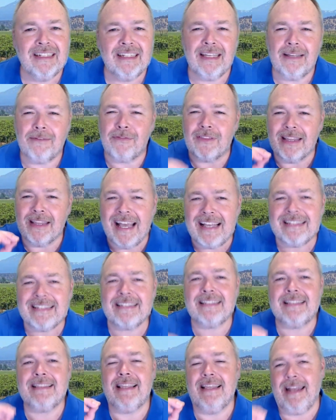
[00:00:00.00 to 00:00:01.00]
If
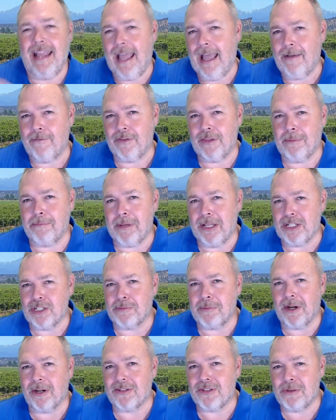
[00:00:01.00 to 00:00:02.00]
less than half of the
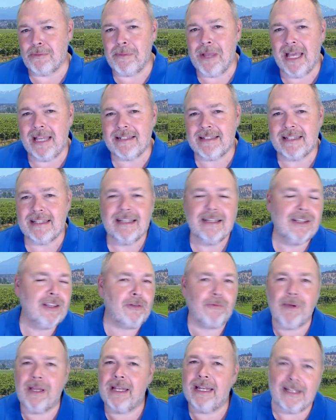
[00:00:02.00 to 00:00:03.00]
benchmarks are met,
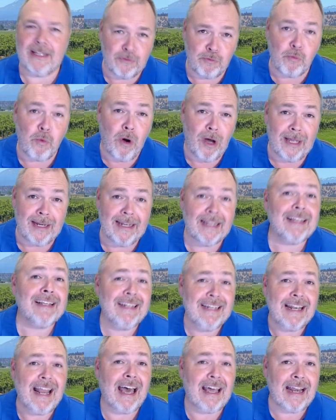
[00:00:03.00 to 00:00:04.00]
the rating is 1,
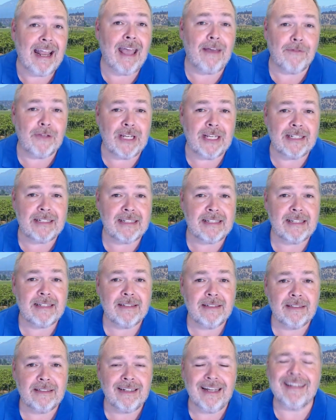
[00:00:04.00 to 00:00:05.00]
not evident.
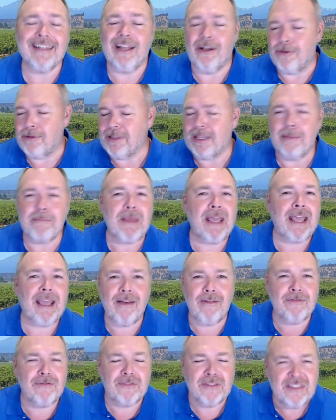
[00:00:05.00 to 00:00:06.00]
I know, they may
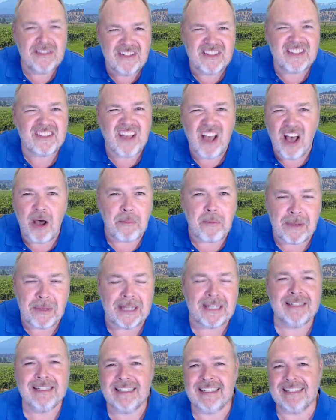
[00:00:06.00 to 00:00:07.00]
have some.
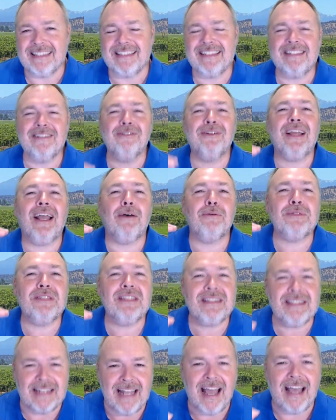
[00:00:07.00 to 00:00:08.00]
It still counts
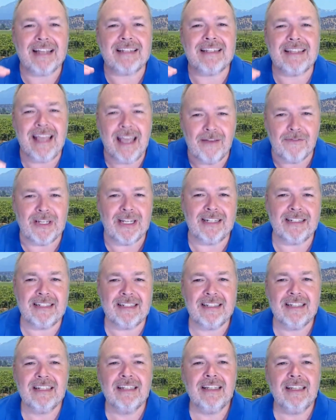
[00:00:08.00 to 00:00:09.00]
as not
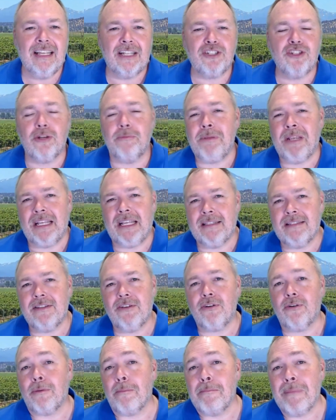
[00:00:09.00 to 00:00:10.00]
evident and should be
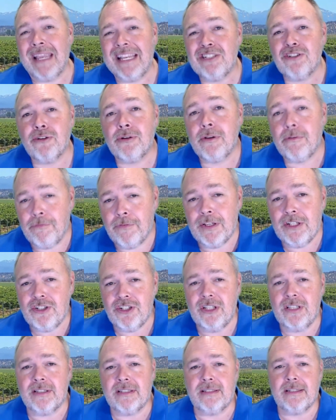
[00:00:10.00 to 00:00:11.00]
considered a major
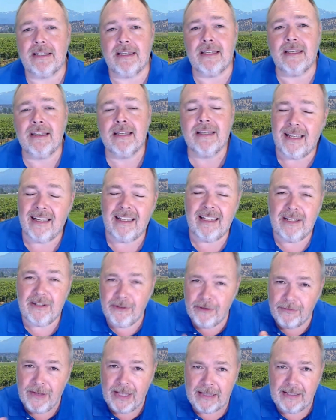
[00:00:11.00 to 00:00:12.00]
deficiency in
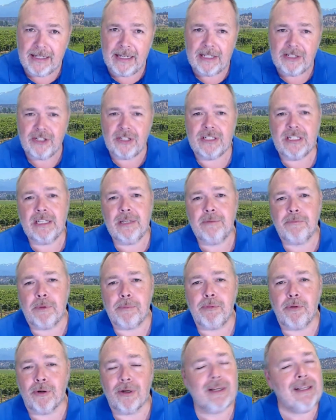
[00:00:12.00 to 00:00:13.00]
your validation team
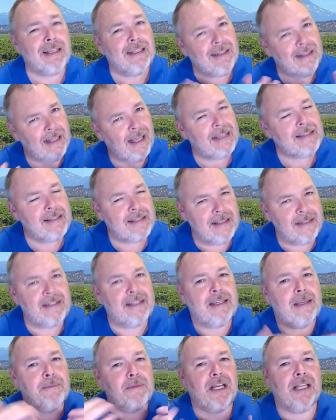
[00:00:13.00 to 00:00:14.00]
report unless the
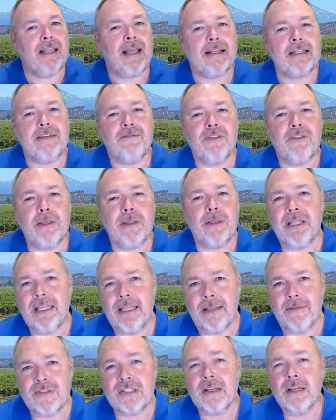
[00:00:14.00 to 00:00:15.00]
team collectively
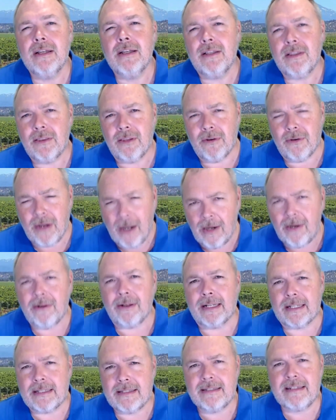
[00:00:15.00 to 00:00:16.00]
believes there
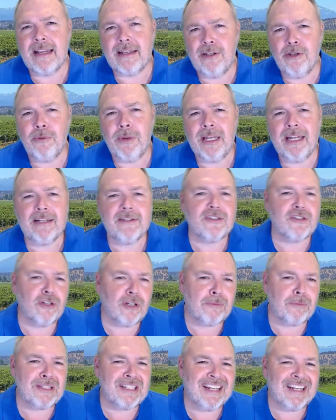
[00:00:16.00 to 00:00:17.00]
are extenuating
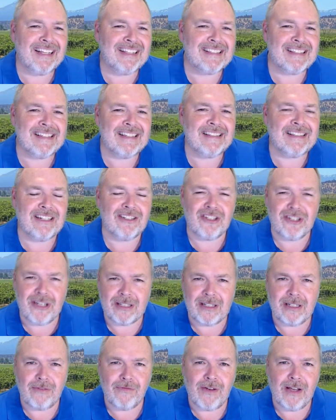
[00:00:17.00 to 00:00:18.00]
circumstances that
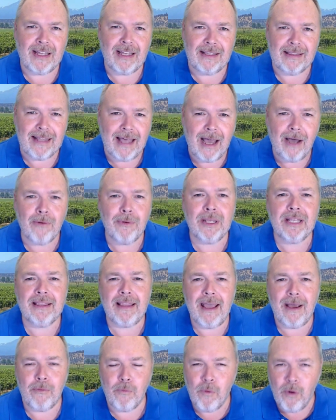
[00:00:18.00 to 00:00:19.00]
justify allowing
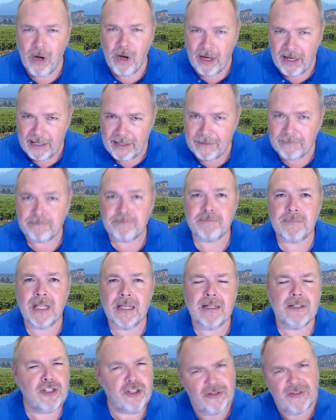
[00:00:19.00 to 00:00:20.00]
that 1
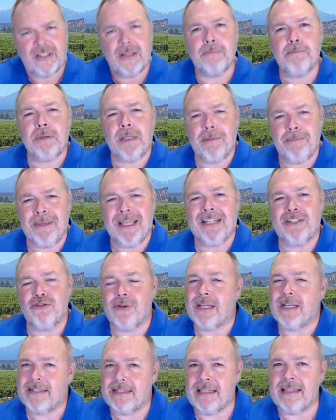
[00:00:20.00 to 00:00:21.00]
to simply be
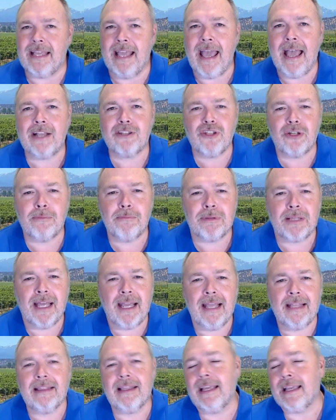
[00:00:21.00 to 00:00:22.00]
addressed in the action
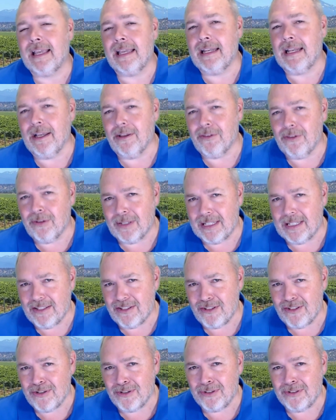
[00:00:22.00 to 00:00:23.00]
plan like any other
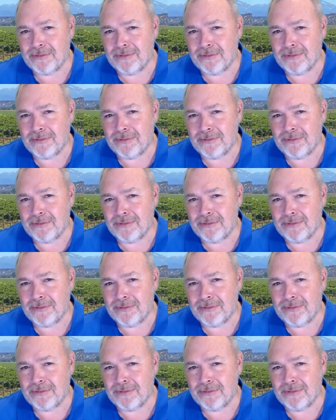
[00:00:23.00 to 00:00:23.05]
concern.